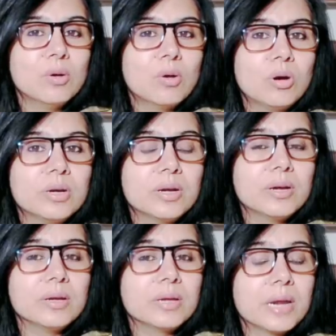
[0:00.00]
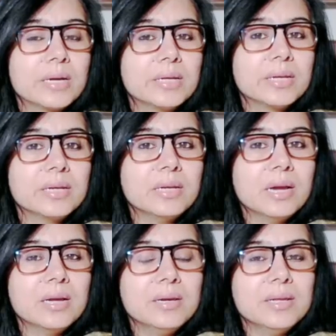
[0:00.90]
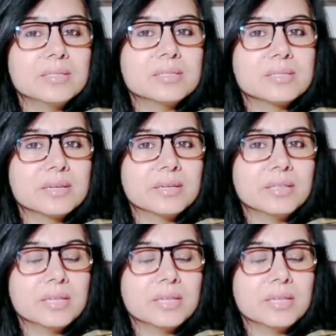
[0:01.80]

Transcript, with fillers: or eradicating unnecessary